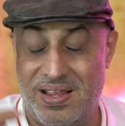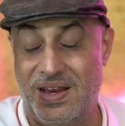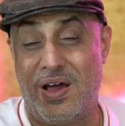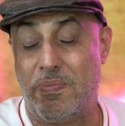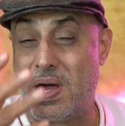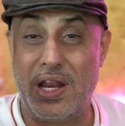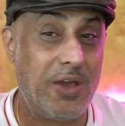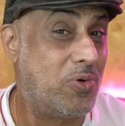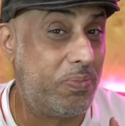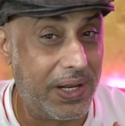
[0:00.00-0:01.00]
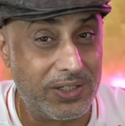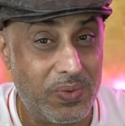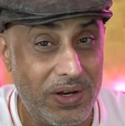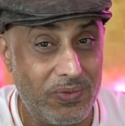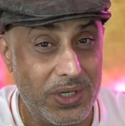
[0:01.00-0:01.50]
Now, Palermo plays
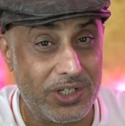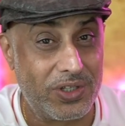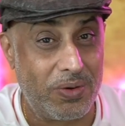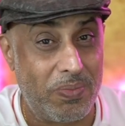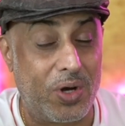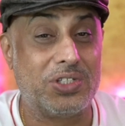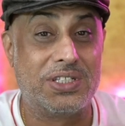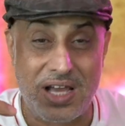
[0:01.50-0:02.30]
one version of the box.